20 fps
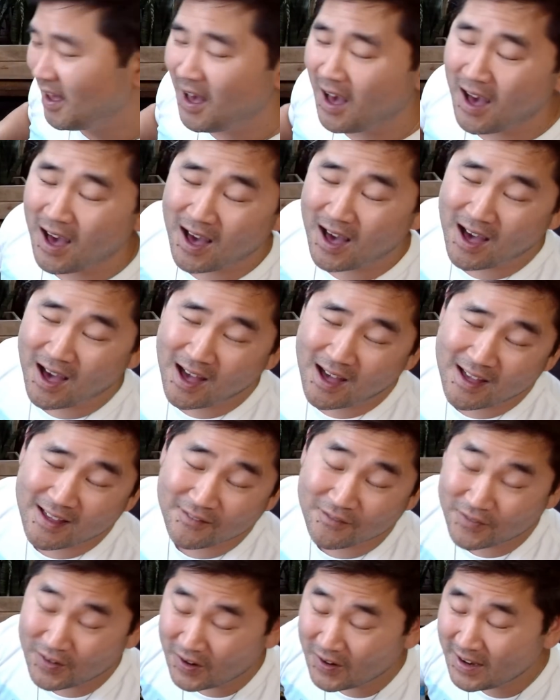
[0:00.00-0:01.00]

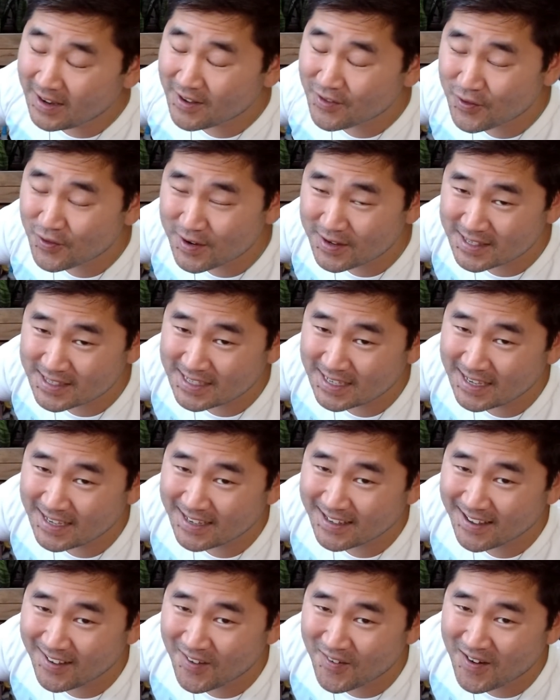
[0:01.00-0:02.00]
very
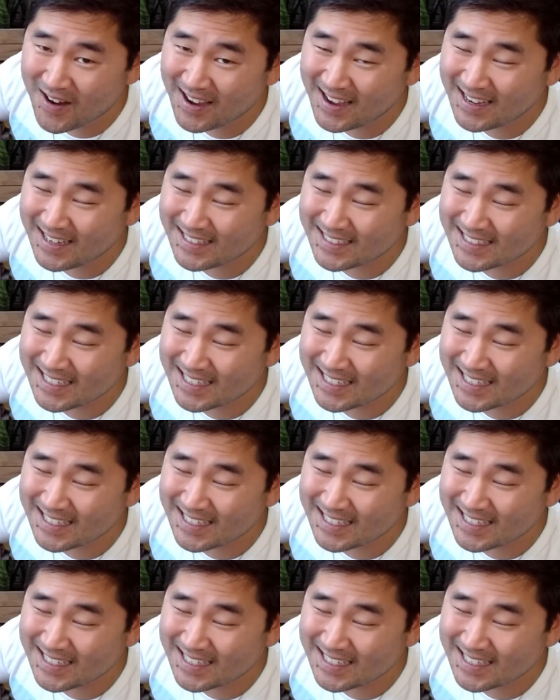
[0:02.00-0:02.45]
interesting, all right?